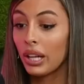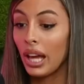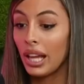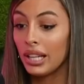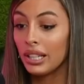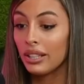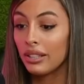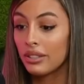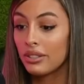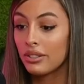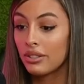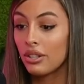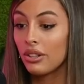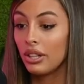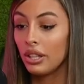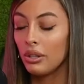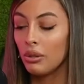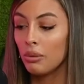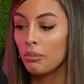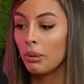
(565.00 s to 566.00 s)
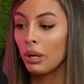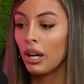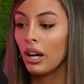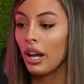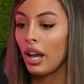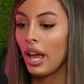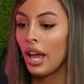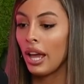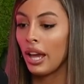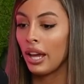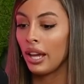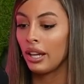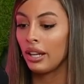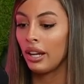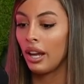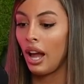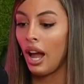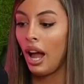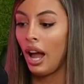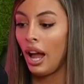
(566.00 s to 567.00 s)
getting to the Uber,
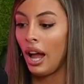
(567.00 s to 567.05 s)
and